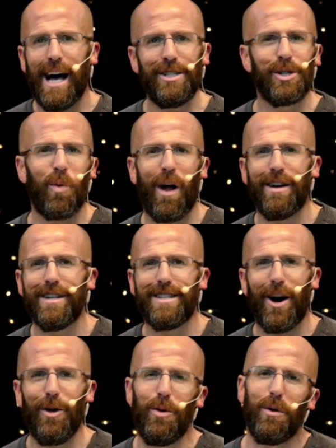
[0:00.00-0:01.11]
I just wanted to
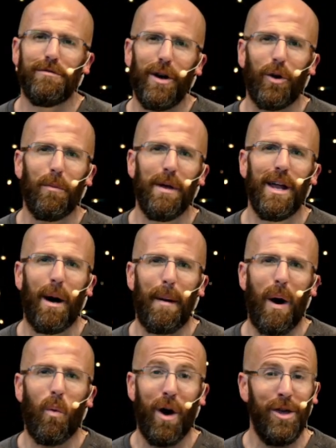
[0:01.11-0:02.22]
tell you a little bit
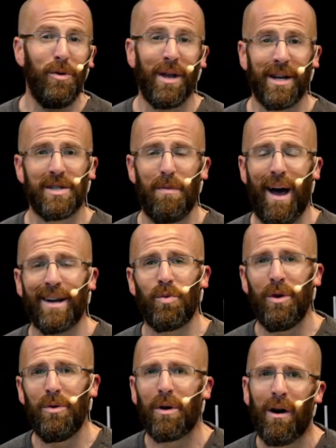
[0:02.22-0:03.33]
about what you can expect
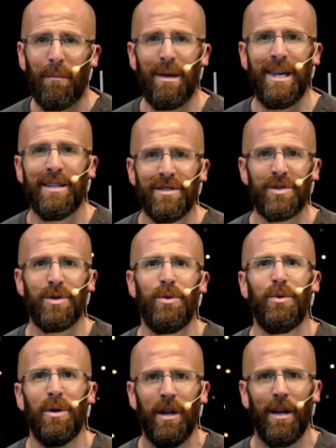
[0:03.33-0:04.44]
when you come
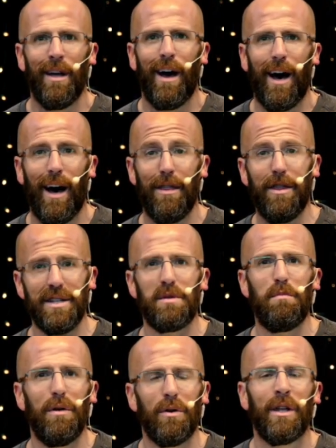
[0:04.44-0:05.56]
into
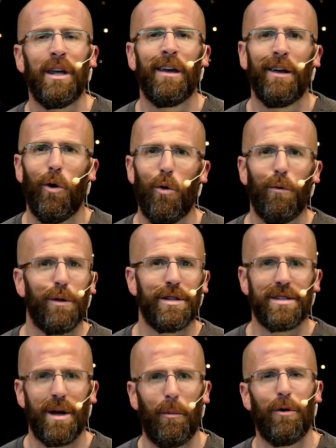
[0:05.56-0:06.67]
this building over the
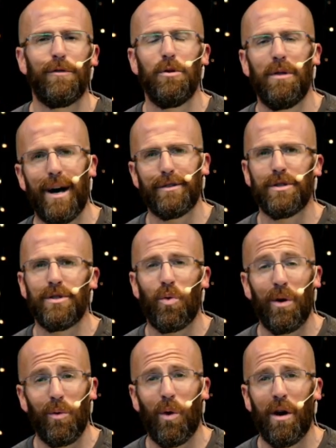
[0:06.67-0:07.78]
summer of
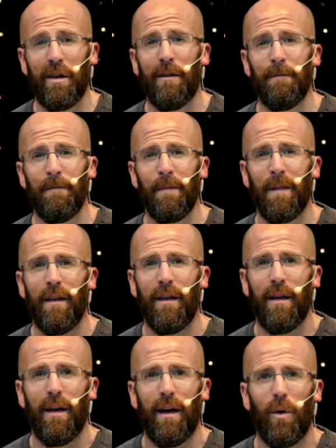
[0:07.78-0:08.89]
2021.
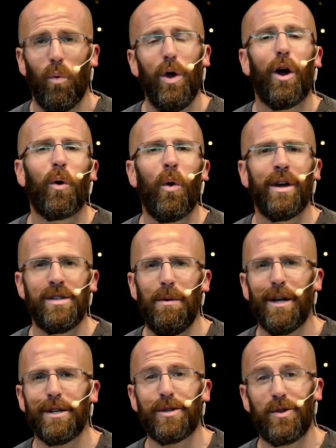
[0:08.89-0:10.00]
We are going to
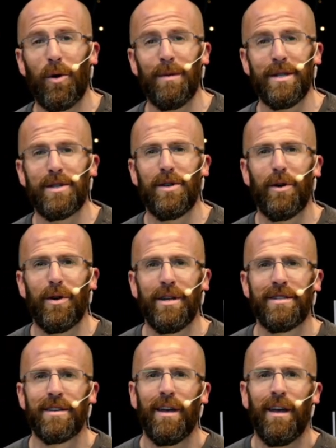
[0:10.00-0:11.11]
be in a sermon
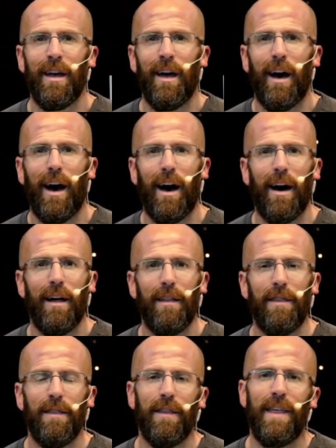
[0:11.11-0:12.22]
series
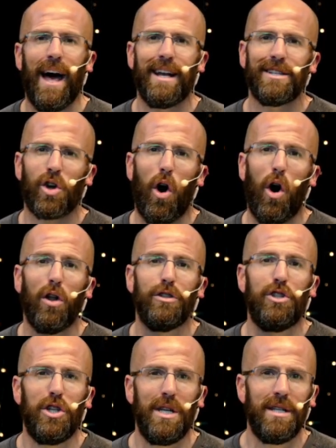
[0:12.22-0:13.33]
that is
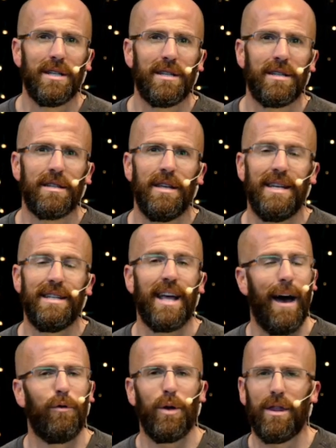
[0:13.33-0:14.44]
called Jesus is
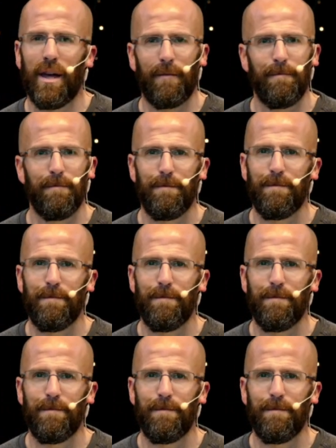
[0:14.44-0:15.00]
Everything.